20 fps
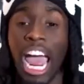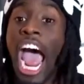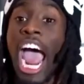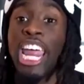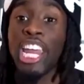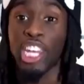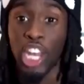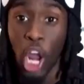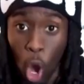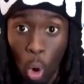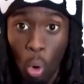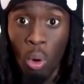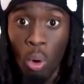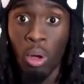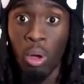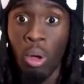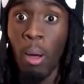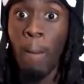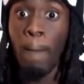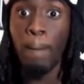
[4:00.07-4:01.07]
I know
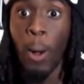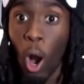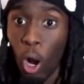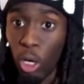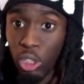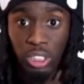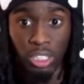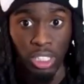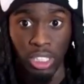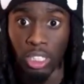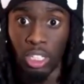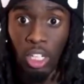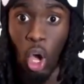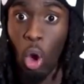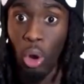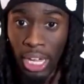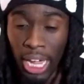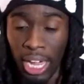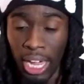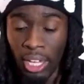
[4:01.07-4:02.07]
personally,
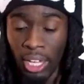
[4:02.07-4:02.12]
okay?